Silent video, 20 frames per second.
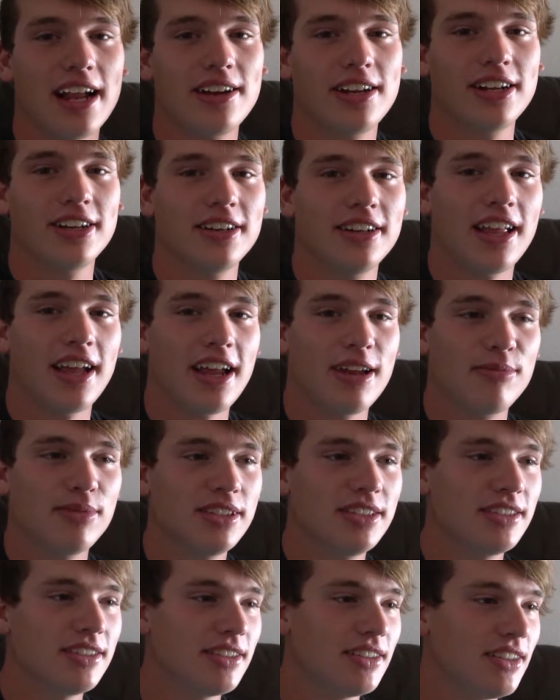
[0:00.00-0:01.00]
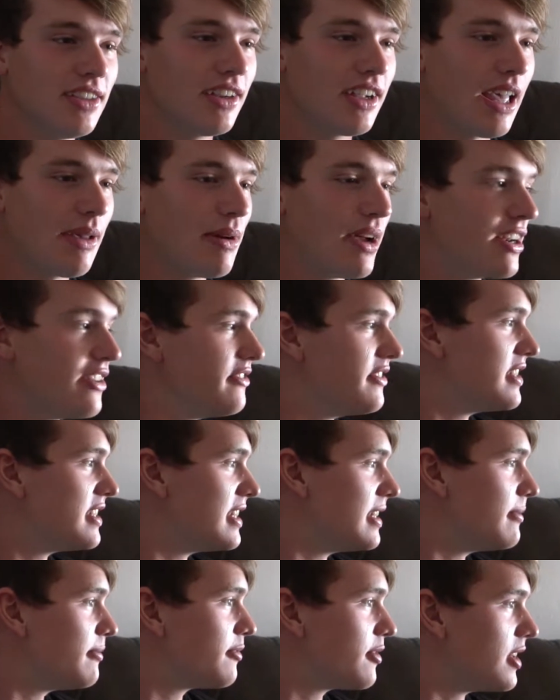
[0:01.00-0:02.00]
out here in the Hamas came out to
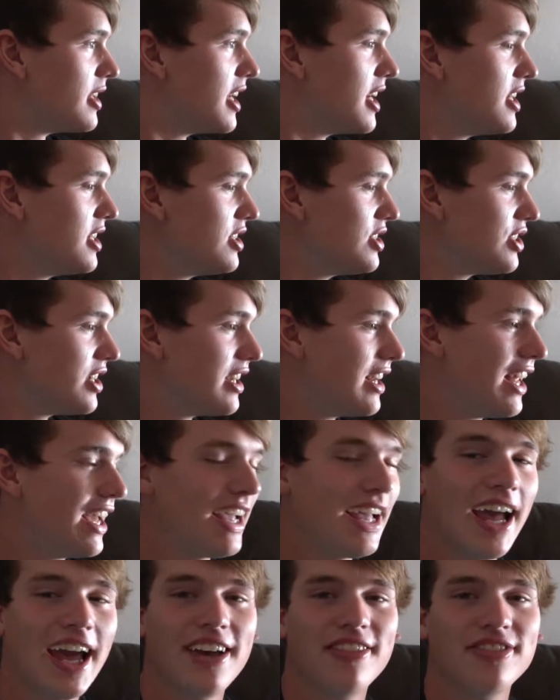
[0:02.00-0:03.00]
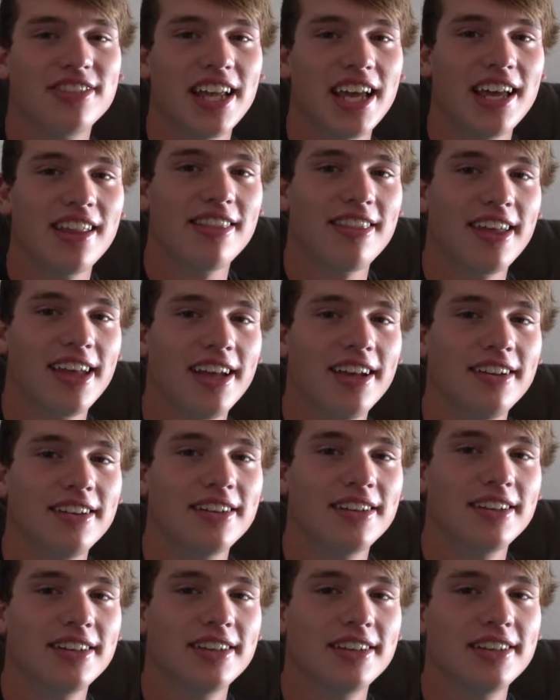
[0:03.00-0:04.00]
visit them for lunch and like half day thing.
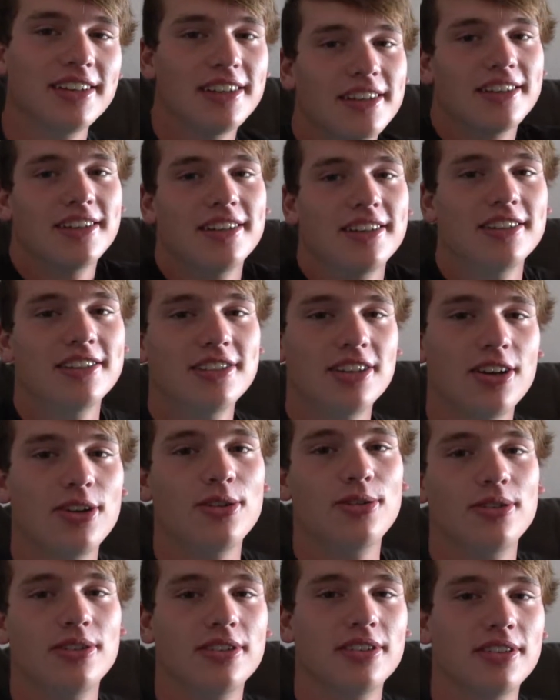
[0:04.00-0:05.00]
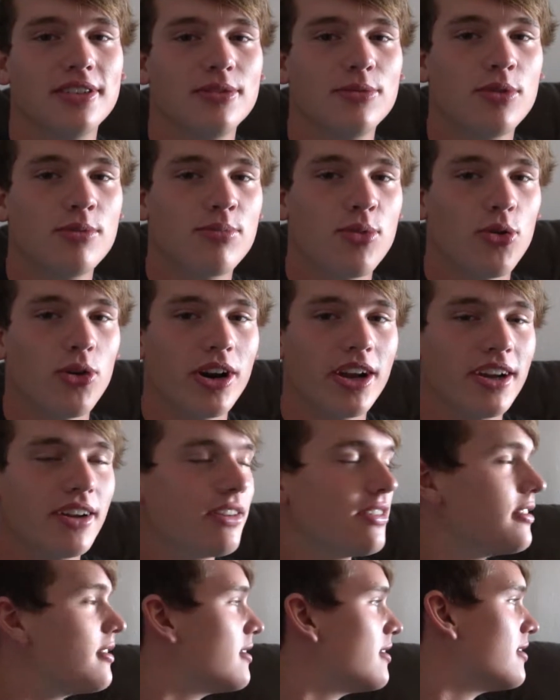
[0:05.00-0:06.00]
So we're boring.
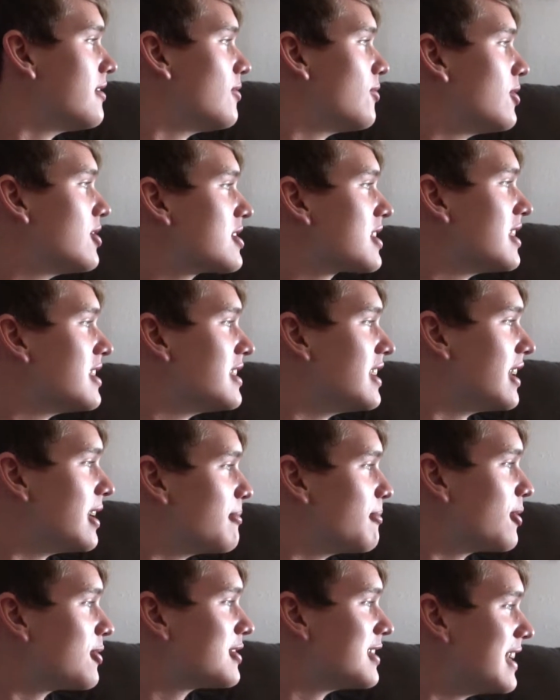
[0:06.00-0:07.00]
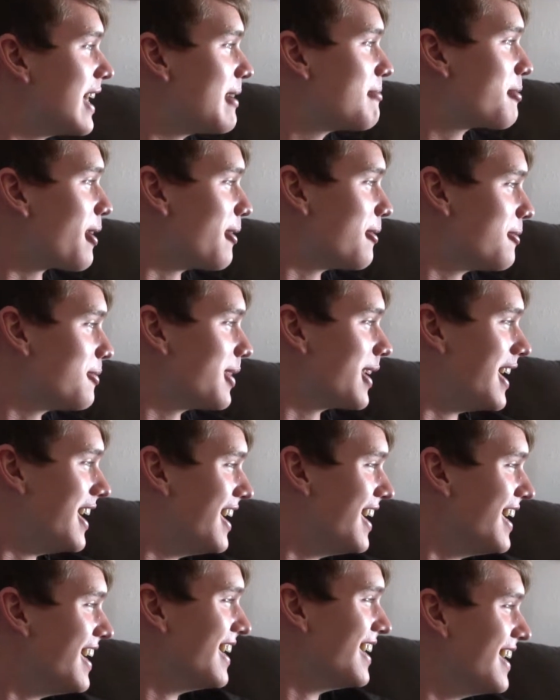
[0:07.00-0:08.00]
We're just gonna sit here most of the day probably.
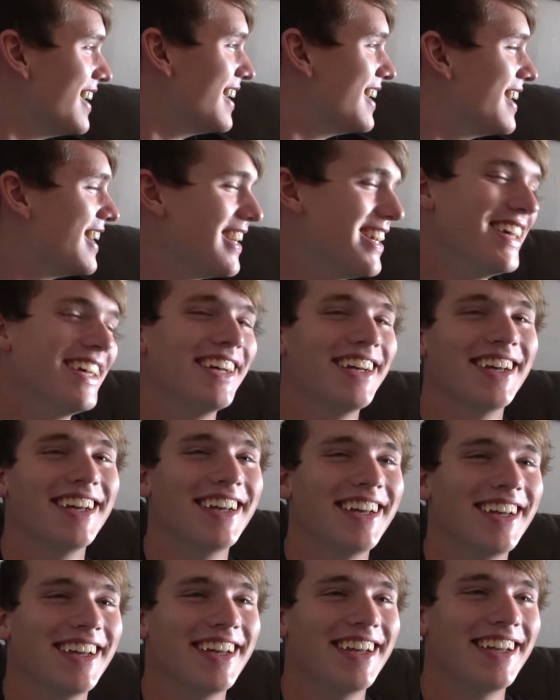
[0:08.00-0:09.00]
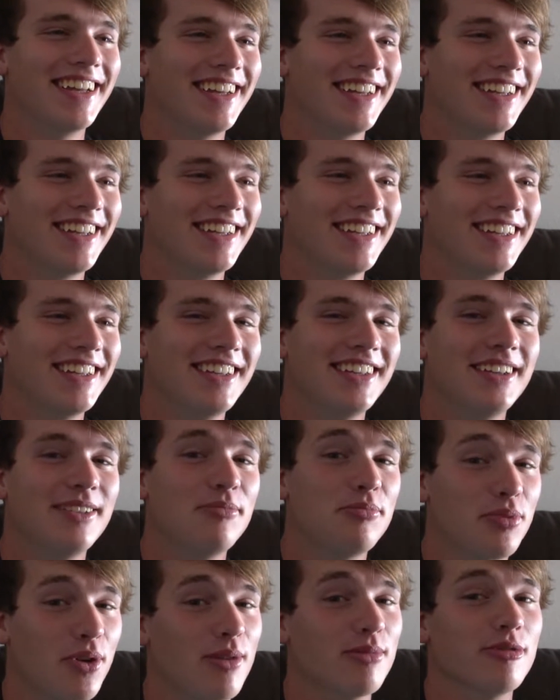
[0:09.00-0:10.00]
Probably talking about food.
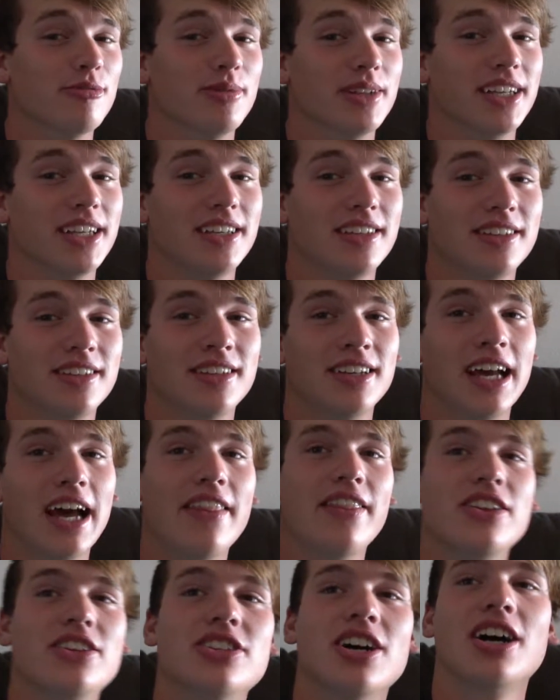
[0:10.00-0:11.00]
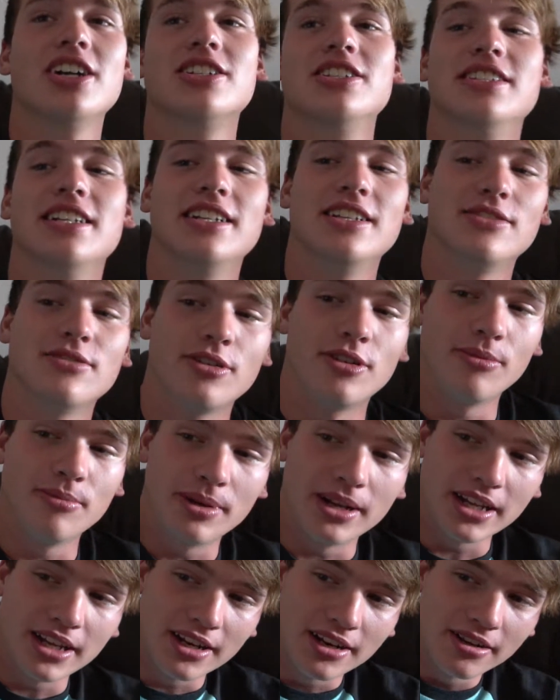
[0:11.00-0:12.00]
Probably. And then Josh is in his room,
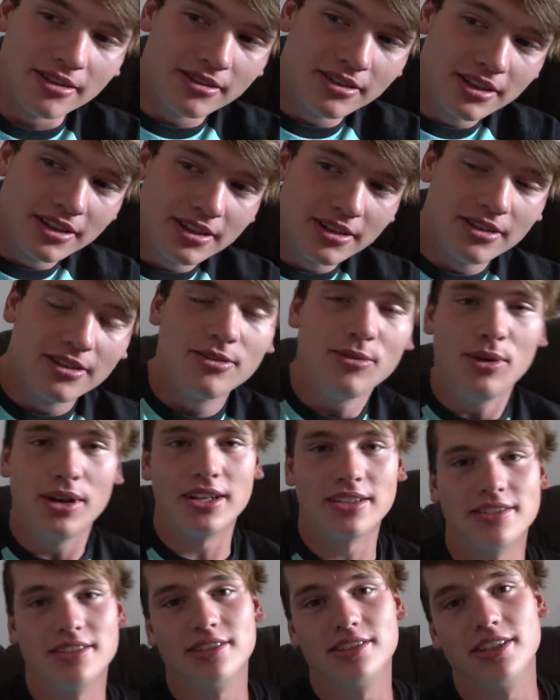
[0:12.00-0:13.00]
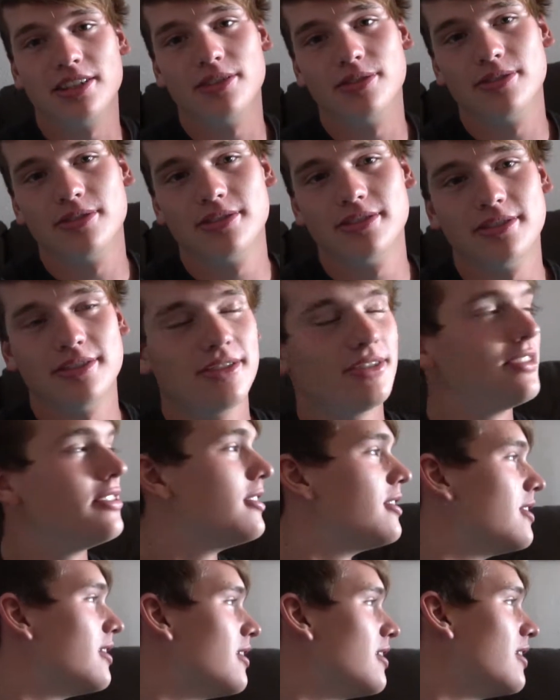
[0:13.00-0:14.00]
but you know, what else is new? I think he's
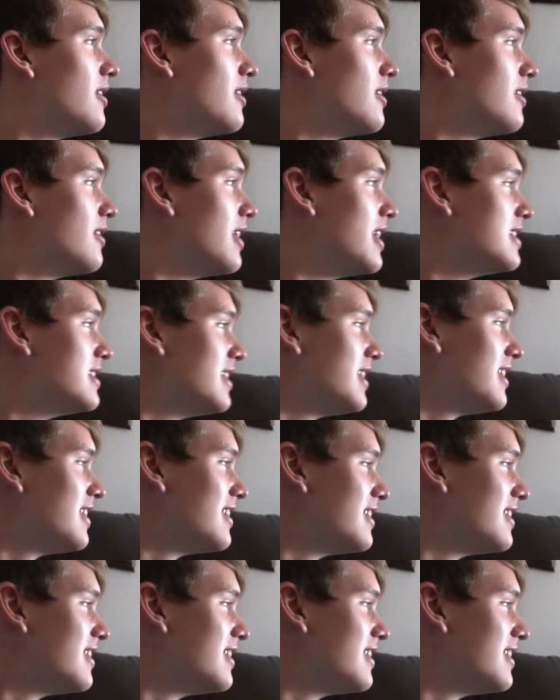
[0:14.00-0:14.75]
actually in my room. Is he?